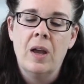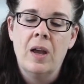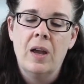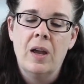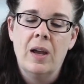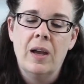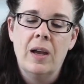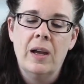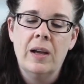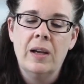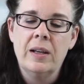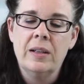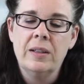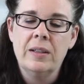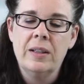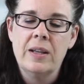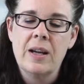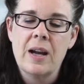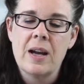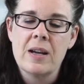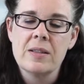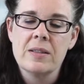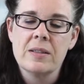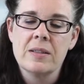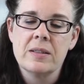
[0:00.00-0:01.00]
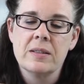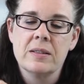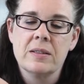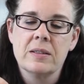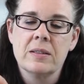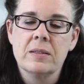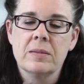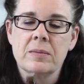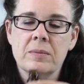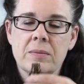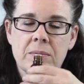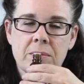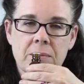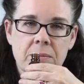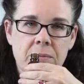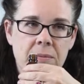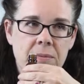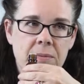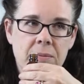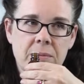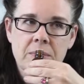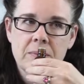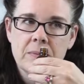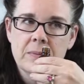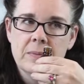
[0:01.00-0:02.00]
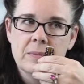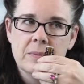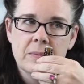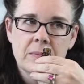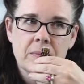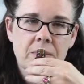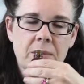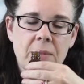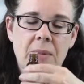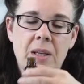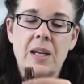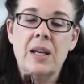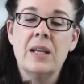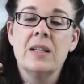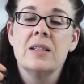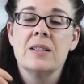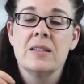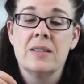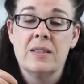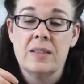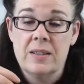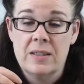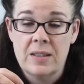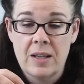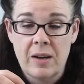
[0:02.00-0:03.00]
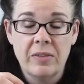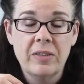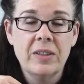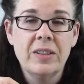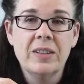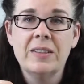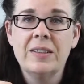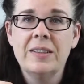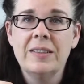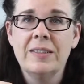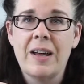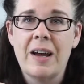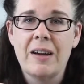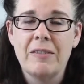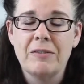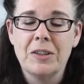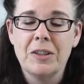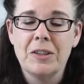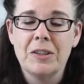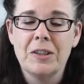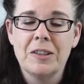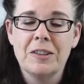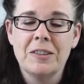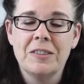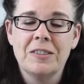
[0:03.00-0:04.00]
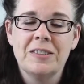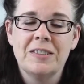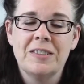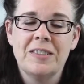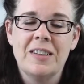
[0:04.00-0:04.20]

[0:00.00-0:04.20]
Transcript: And yes, it is definitely lavender.